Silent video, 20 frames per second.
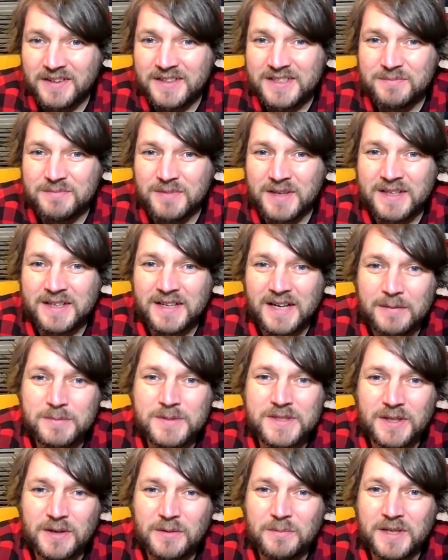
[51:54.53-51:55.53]
It's been an
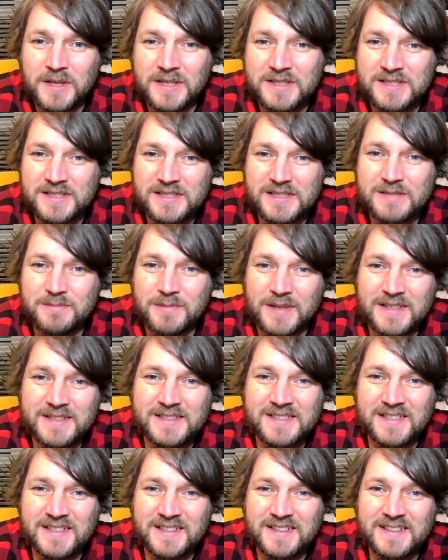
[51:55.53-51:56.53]
absolute pleasure to speak
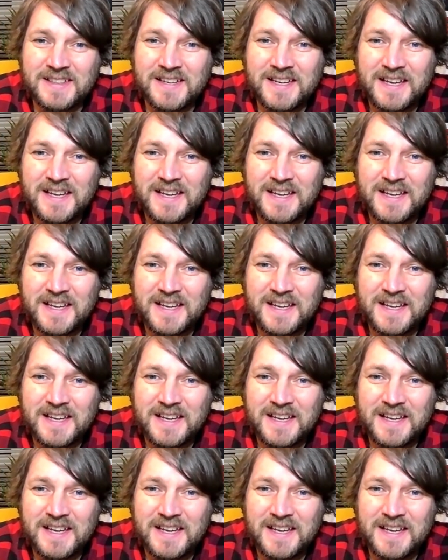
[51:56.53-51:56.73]
to you,